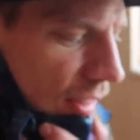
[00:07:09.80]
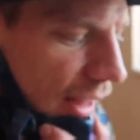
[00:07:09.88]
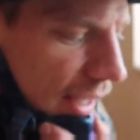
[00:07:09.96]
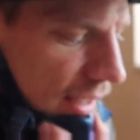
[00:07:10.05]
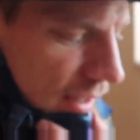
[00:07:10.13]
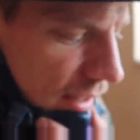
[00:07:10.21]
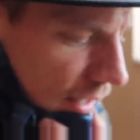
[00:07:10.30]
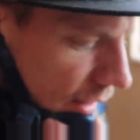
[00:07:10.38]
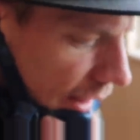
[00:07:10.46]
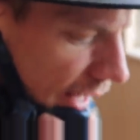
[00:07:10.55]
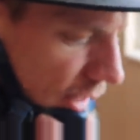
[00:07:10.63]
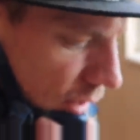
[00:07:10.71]
that
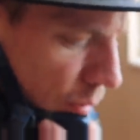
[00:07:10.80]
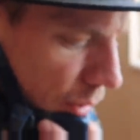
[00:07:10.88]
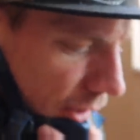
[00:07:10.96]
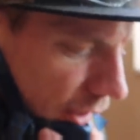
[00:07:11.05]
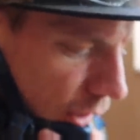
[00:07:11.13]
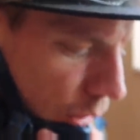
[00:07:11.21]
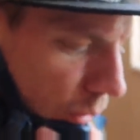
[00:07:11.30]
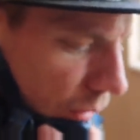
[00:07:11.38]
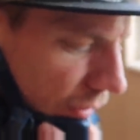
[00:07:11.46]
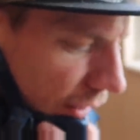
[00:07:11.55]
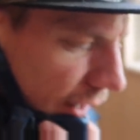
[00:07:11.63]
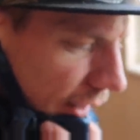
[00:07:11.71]
is a really
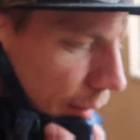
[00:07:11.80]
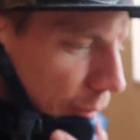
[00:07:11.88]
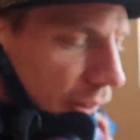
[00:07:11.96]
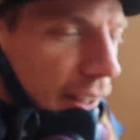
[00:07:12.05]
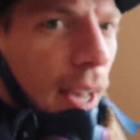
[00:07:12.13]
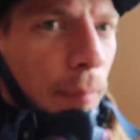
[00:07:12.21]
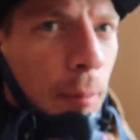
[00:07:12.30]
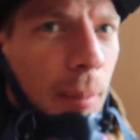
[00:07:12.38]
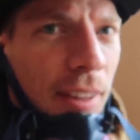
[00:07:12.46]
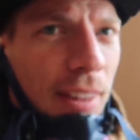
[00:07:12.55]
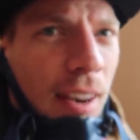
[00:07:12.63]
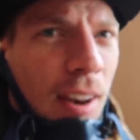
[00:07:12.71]
cool find. I'm really happy
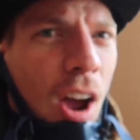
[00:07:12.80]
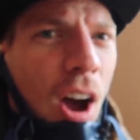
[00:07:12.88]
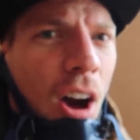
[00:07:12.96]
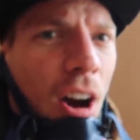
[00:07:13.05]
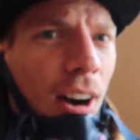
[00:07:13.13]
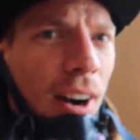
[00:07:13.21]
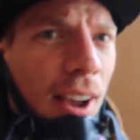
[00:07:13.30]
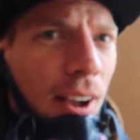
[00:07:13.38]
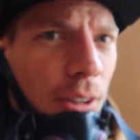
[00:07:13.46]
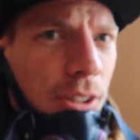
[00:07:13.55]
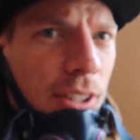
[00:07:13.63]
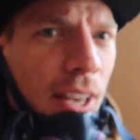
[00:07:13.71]
about that. Our
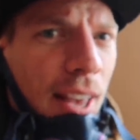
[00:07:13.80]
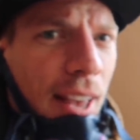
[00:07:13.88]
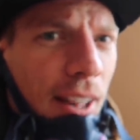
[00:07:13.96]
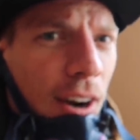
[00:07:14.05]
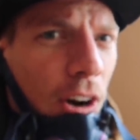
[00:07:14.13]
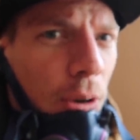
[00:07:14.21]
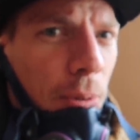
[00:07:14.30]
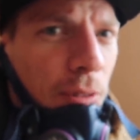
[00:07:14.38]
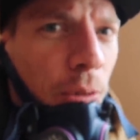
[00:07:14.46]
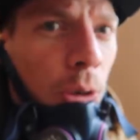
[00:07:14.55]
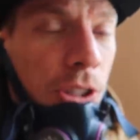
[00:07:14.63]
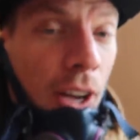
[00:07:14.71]
house had
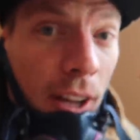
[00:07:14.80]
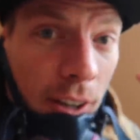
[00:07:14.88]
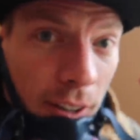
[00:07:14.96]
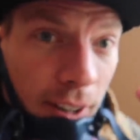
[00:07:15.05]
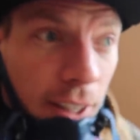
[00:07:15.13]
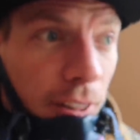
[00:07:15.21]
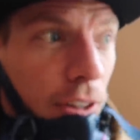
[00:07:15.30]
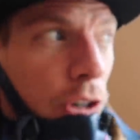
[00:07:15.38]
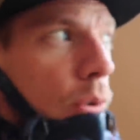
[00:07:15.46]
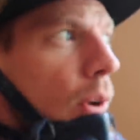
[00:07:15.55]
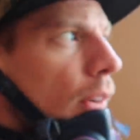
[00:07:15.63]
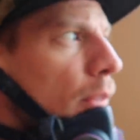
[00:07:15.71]
hardwood floors underneath the
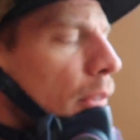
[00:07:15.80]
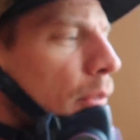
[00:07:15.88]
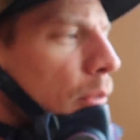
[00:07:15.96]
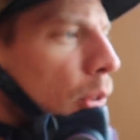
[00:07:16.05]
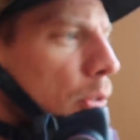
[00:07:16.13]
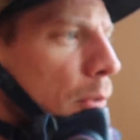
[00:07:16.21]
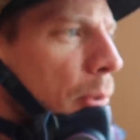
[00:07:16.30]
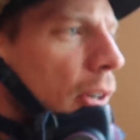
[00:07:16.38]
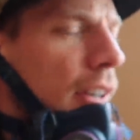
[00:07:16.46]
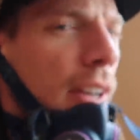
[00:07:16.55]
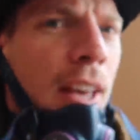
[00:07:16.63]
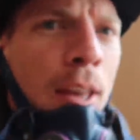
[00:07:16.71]
new hardwood floors we
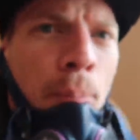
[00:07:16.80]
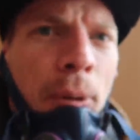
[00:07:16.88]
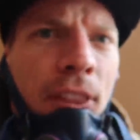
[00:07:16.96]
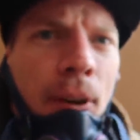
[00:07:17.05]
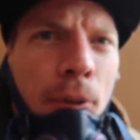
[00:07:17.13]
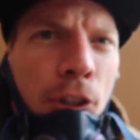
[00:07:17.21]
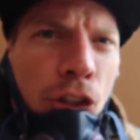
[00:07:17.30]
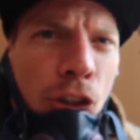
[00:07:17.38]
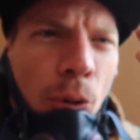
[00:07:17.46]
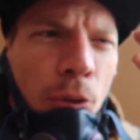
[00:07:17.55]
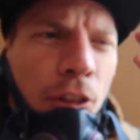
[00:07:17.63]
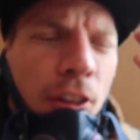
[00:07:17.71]
put in, but they were
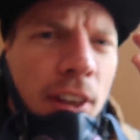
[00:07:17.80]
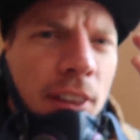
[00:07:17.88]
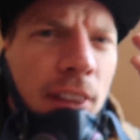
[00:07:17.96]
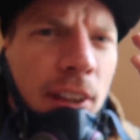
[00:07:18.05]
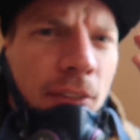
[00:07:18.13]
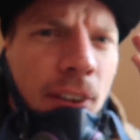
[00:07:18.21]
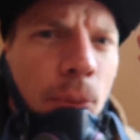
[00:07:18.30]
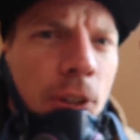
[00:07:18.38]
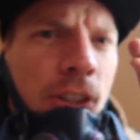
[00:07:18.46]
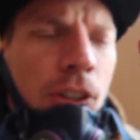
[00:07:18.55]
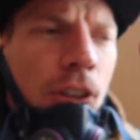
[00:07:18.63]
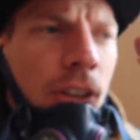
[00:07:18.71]
so thin that if I
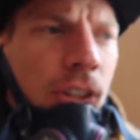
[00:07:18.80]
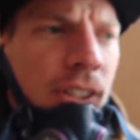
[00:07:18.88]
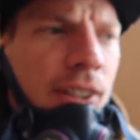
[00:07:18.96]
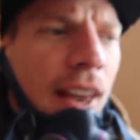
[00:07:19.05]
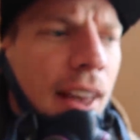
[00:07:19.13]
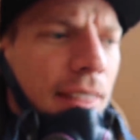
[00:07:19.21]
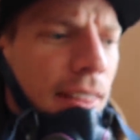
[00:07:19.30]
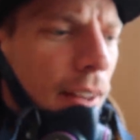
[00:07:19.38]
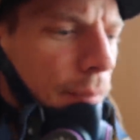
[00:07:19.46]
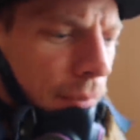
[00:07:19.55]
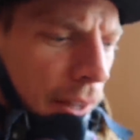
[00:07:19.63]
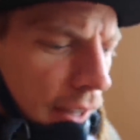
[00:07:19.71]
was to sand
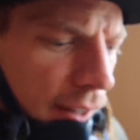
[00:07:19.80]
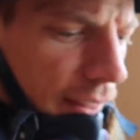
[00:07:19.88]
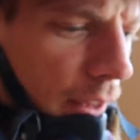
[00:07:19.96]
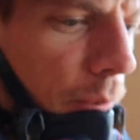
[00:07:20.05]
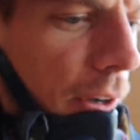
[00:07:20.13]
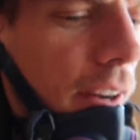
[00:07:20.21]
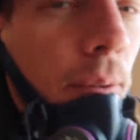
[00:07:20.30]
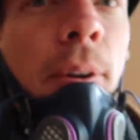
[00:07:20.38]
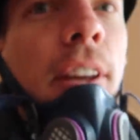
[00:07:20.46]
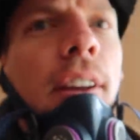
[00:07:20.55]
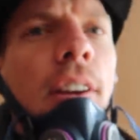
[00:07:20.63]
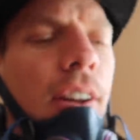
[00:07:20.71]
them, they were gonna
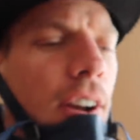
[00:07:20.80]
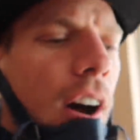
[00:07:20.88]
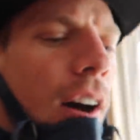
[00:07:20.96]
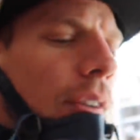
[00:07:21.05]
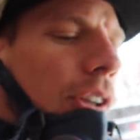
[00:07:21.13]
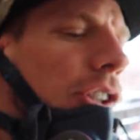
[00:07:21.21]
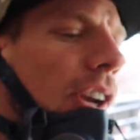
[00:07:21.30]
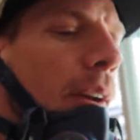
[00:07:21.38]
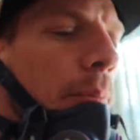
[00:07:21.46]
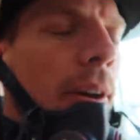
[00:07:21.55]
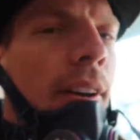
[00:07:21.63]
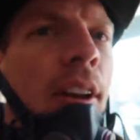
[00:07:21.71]
be in awful
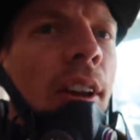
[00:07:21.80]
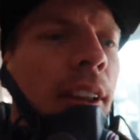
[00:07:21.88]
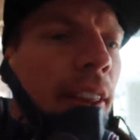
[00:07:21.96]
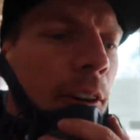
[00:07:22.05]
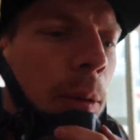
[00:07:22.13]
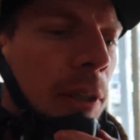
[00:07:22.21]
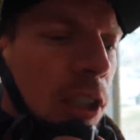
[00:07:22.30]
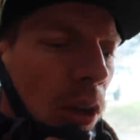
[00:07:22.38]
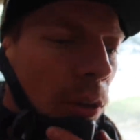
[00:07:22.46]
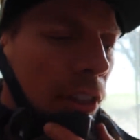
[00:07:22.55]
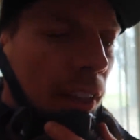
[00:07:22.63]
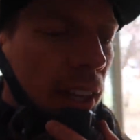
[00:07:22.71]
shape. They would be
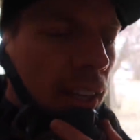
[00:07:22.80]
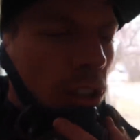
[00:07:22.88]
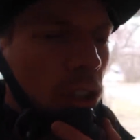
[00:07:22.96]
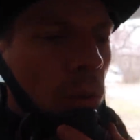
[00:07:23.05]
so thin and